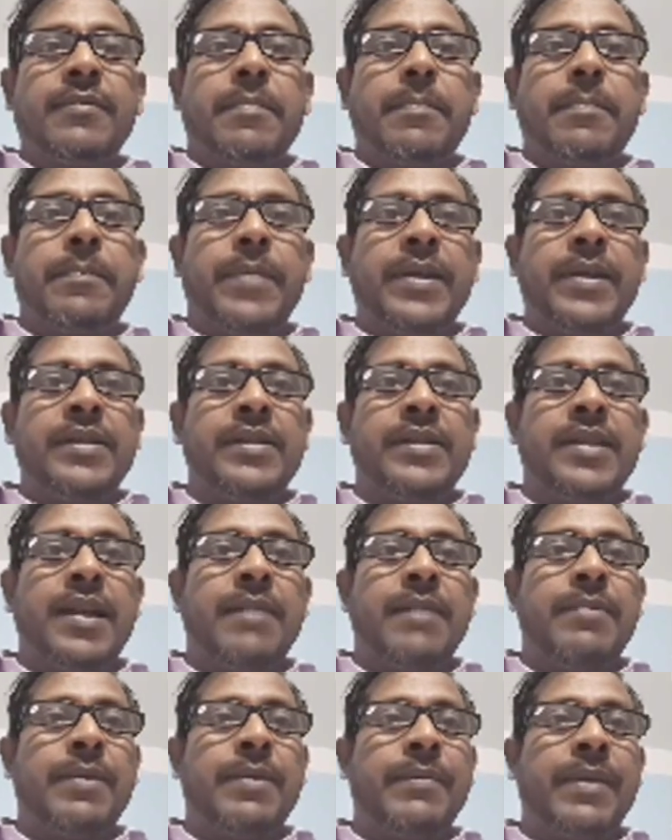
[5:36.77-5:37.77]
Punjab
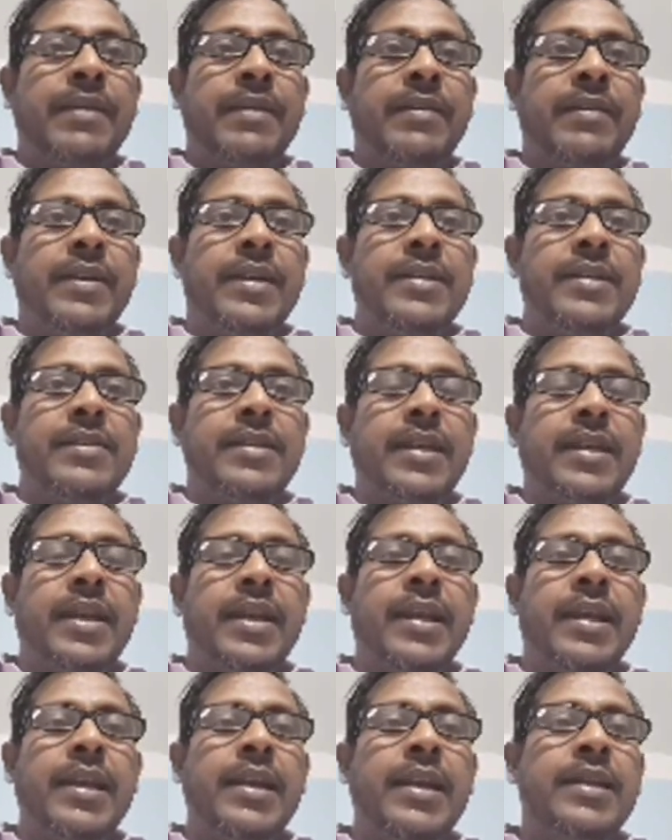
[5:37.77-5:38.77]
Himalayas. A
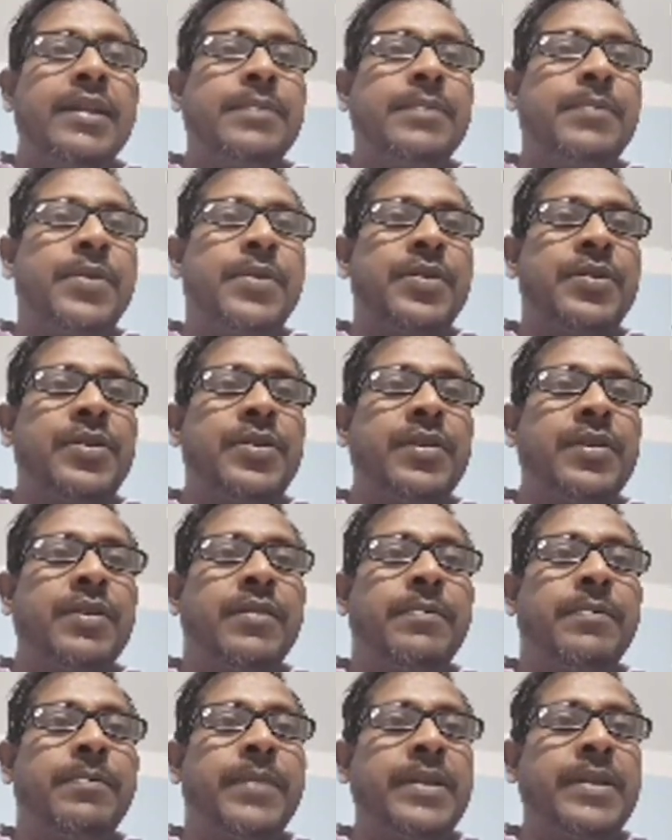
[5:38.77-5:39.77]
large portion of
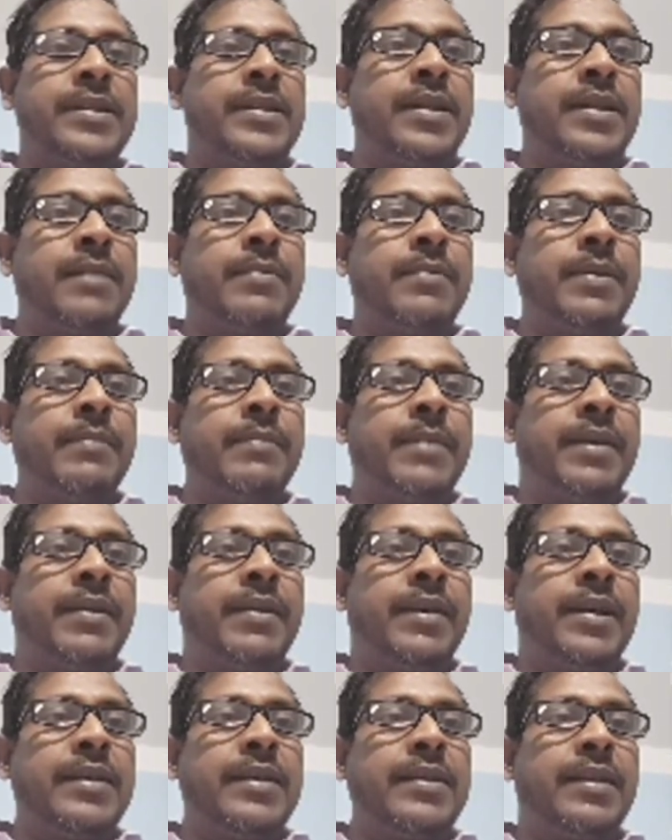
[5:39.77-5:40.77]
Punjab
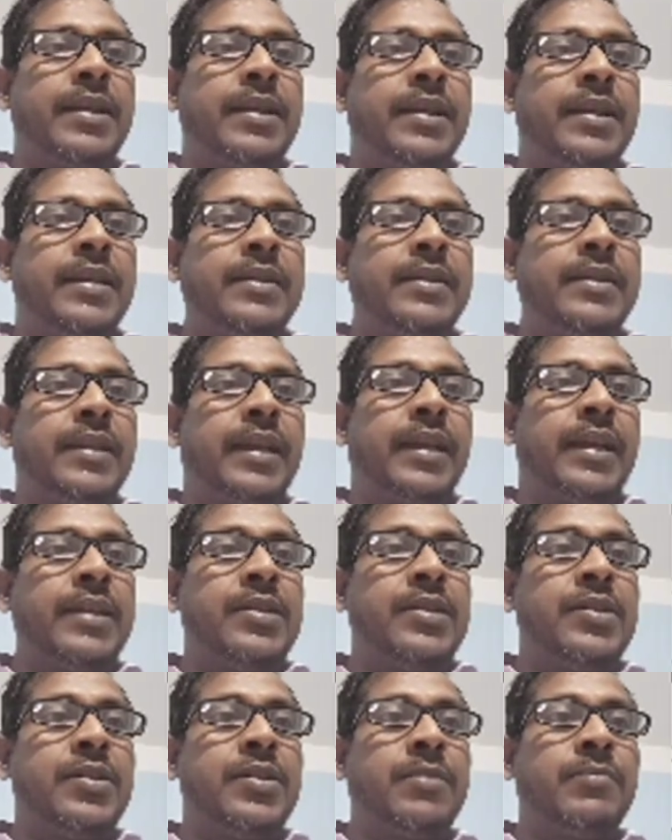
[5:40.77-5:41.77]
Himalayas is in
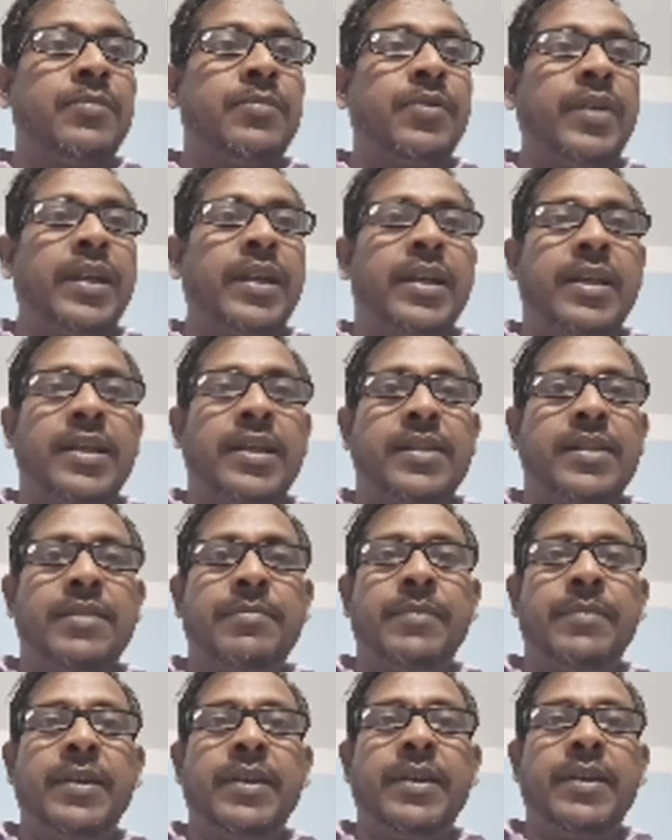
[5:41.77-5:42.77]
Jammu and
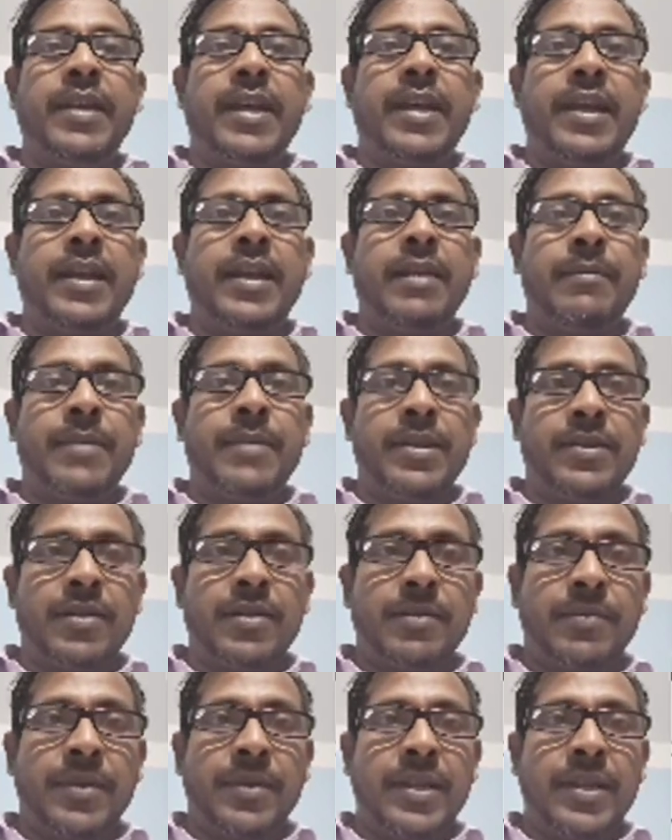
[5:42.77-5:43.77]
Kashmir and Himachal
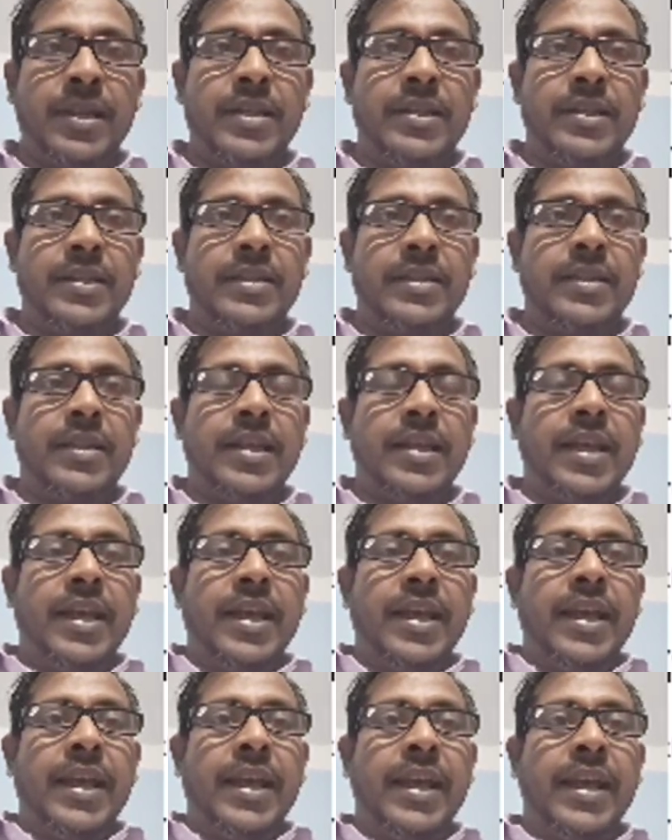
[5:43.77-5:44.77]
Pradesh.
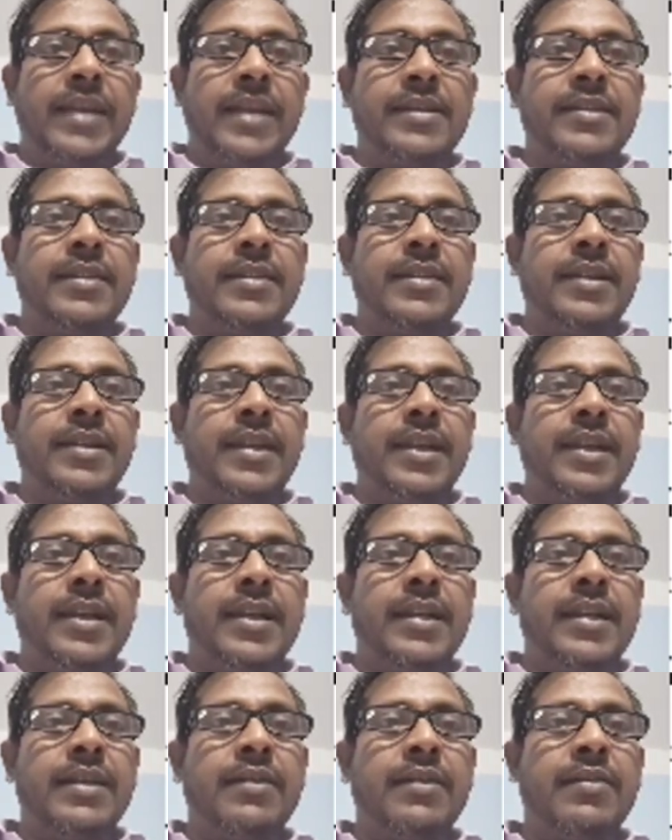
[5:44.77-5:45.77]
Hence, they
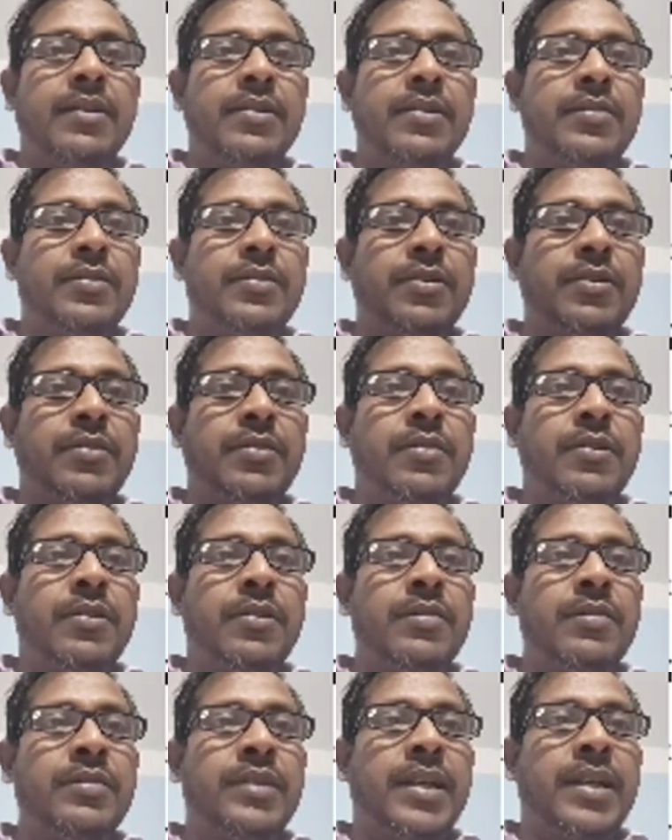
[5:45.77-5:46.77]
are also
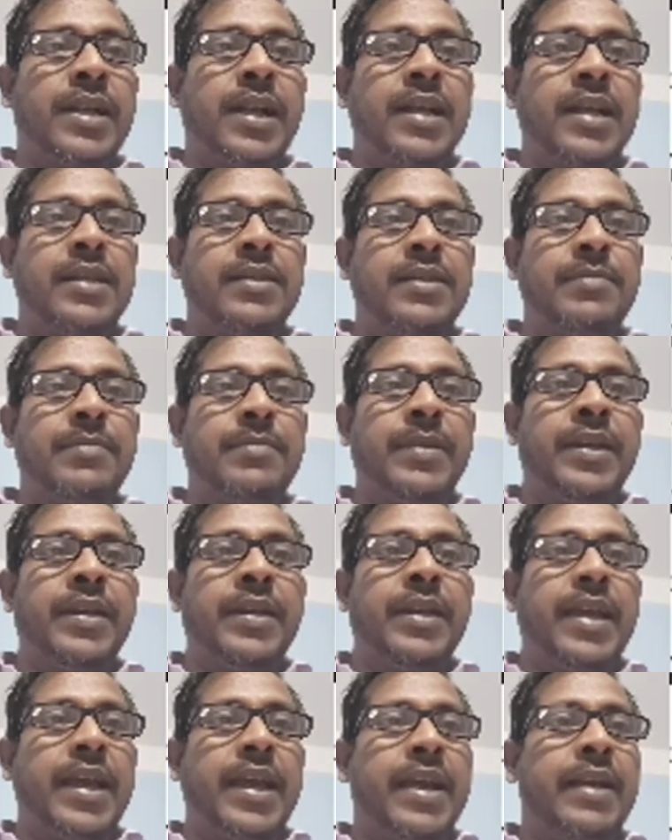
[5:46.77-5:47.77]
called the Kashmir
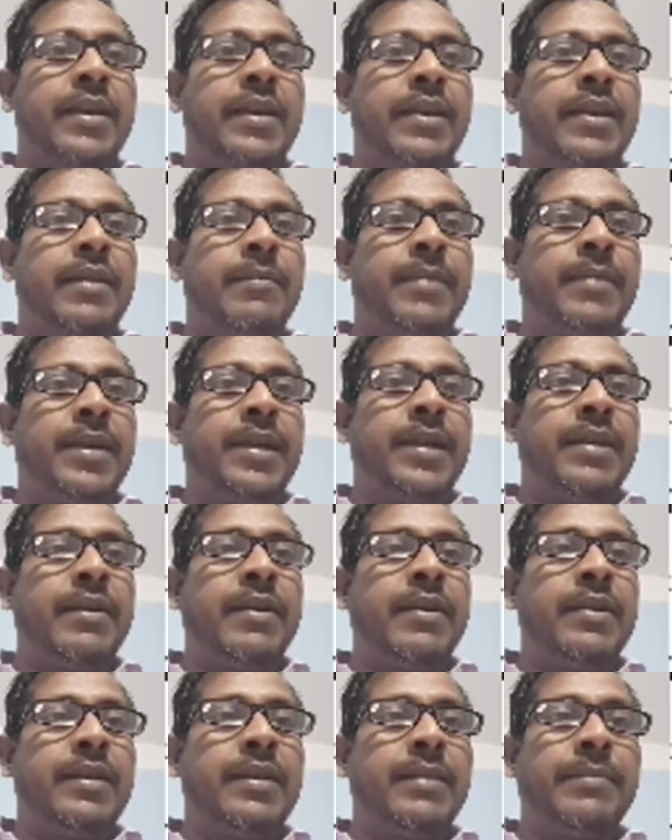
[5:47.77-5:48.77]
and
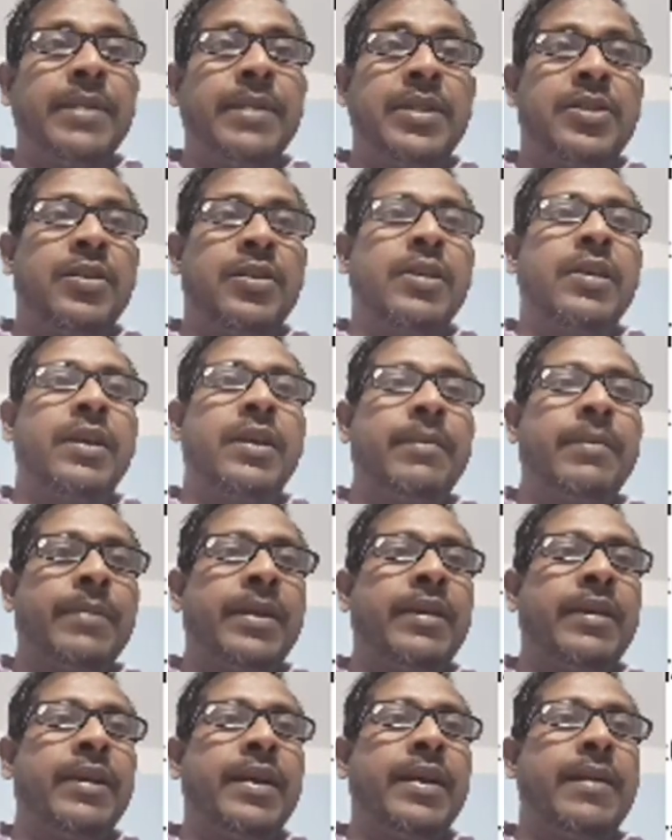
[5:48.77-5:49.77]
Himachal
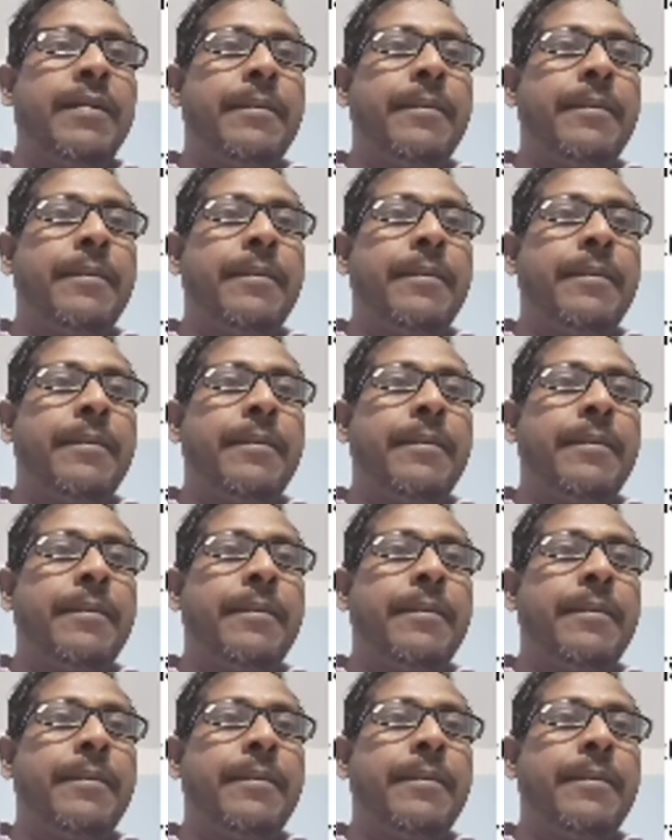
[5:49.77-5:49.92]
Himalaya.